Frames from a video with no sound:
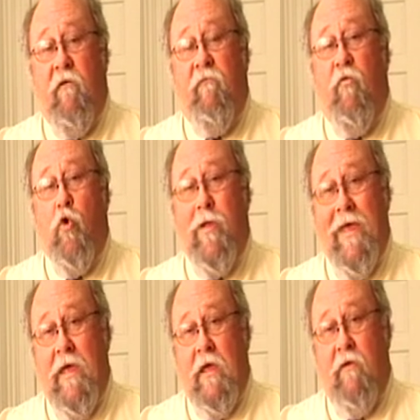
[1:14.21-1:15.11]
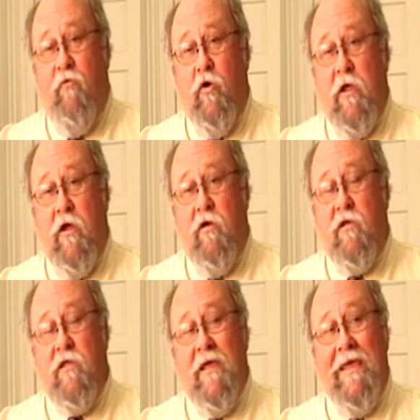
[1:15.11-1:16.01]
4
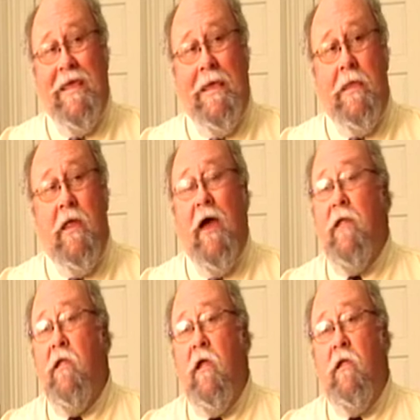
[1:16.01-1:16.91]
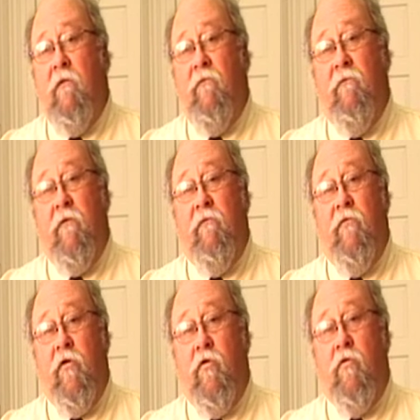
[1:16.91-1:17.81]
years. He died in
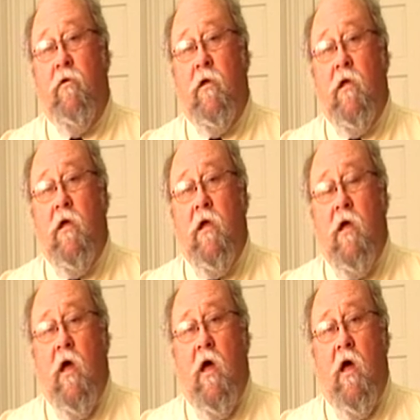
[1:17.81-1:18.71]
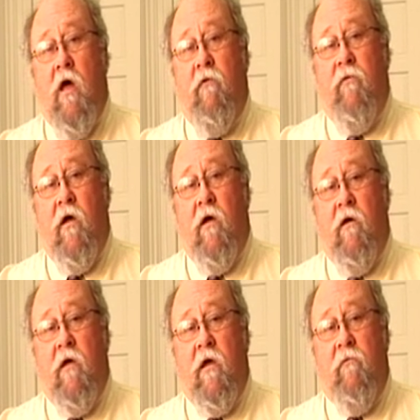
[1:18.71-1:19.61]
1952
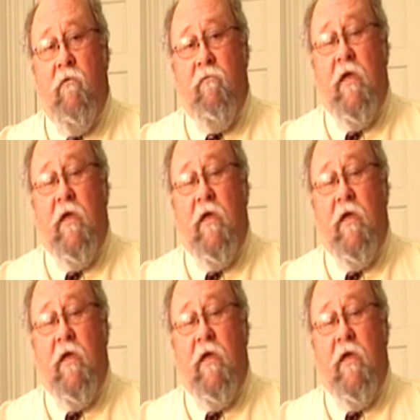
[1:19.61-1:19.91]
of